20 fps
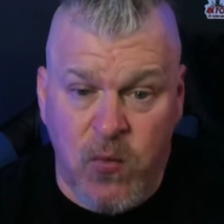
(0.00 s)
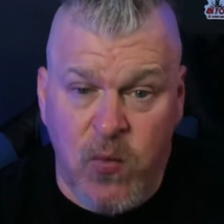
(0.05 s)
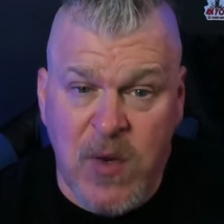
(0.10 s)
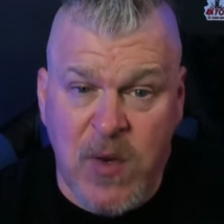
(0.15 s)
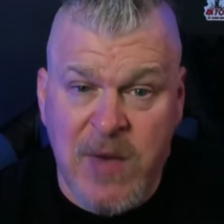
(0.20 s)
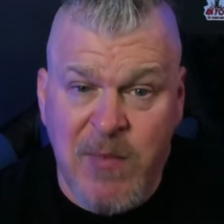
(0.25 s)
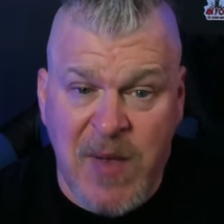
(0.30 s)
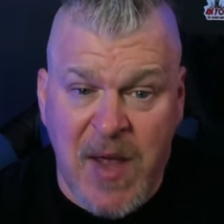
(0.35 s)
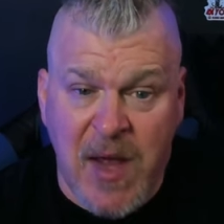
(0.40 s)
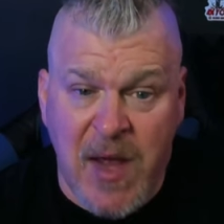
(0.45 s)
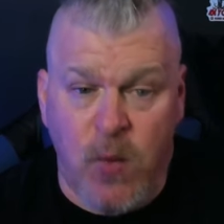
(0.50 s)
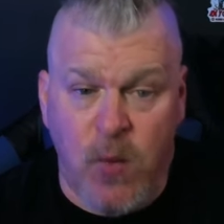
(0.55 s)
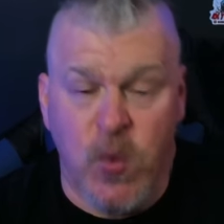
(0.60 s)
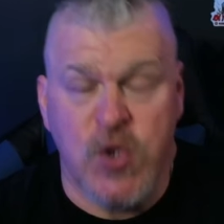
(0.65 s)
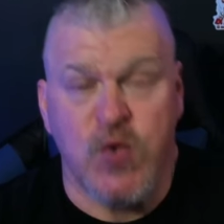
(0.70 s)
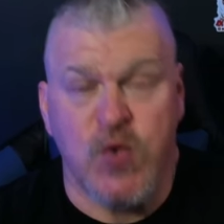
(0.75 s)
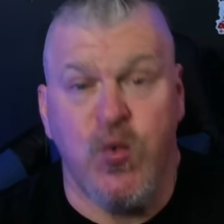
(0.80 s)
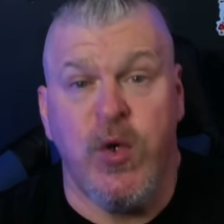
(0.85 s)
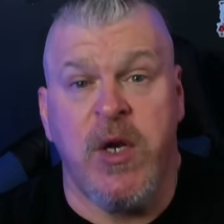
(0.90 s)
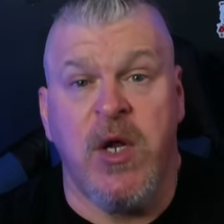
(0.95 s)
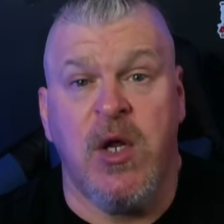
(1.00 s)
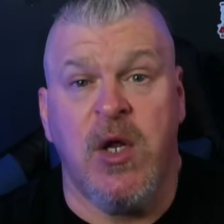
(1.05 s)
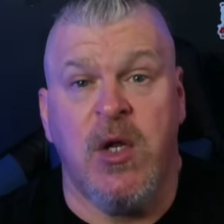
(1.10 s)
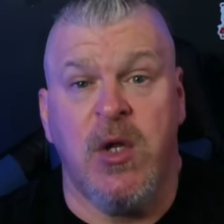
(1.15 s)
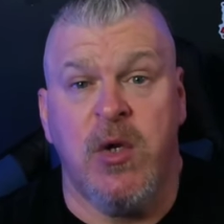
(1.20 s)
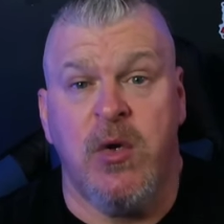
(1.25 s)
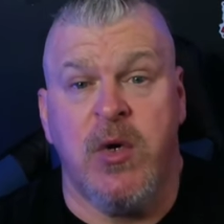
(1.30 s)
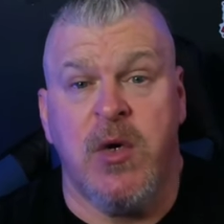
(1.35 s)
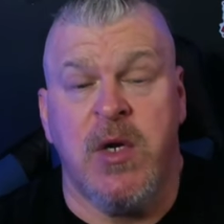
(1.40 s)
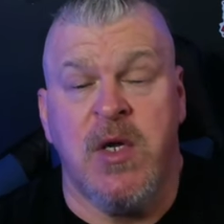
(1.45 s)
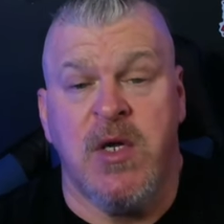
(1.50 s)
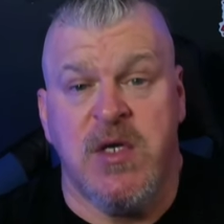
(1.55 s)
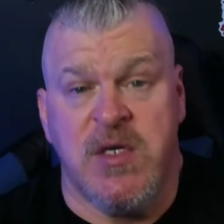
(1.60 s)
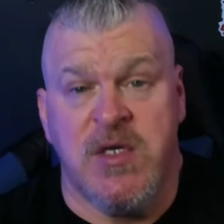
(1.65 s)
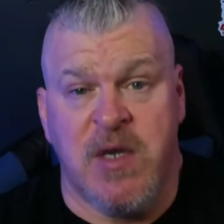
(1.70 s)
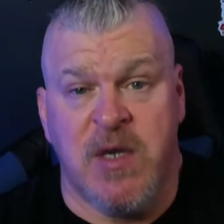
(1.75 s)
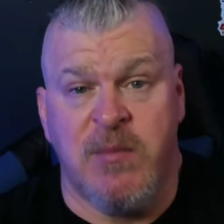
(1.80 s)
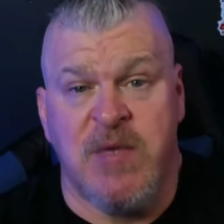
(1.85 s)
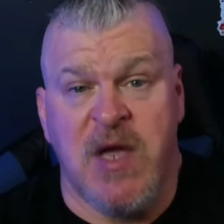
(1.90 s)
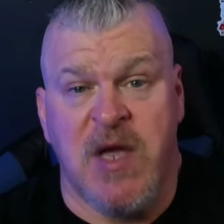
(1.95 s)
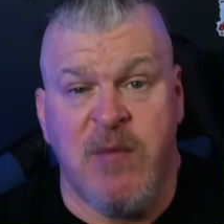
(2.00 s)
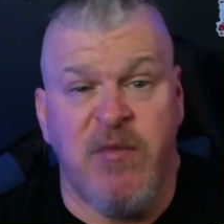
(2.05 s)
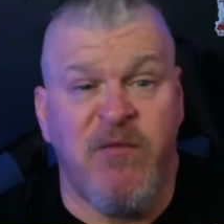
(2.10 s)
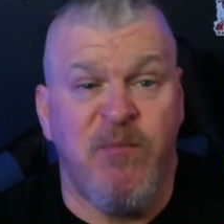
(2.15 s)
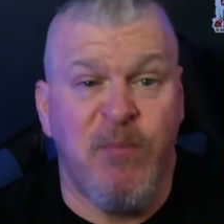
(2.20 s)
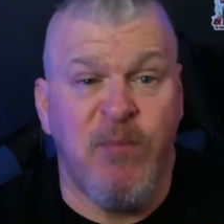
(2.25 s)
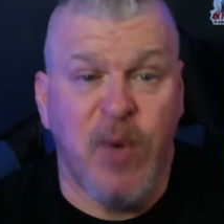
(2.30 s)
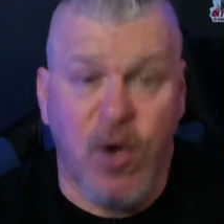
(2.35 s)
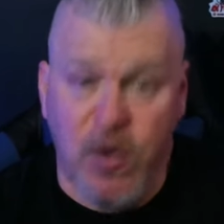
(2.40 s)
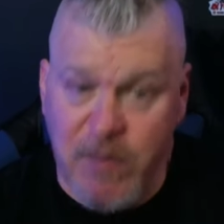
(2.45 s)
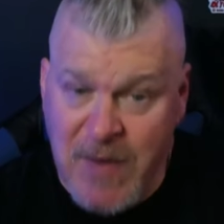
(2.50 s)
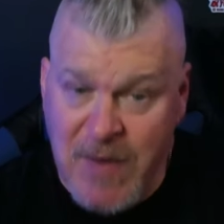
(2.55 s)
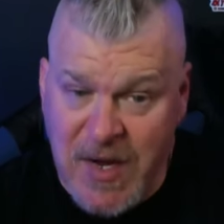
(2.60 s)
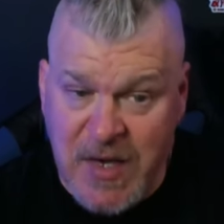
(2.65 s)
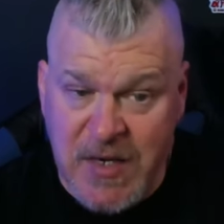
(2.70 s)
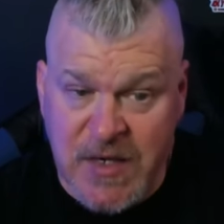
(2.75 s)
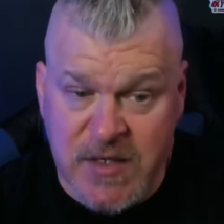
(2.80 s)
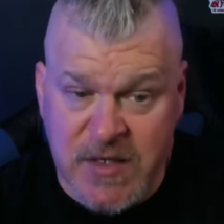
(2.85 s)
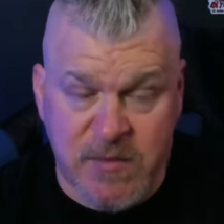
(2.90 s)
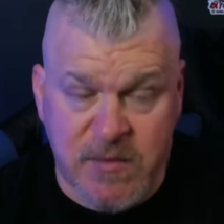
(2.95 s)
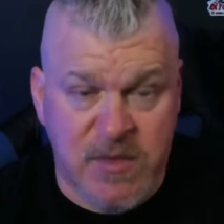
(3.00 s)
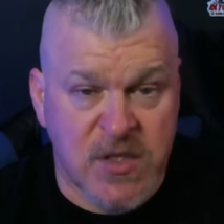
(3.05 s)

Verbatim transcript: repeg, which would include some type of burn mechanism.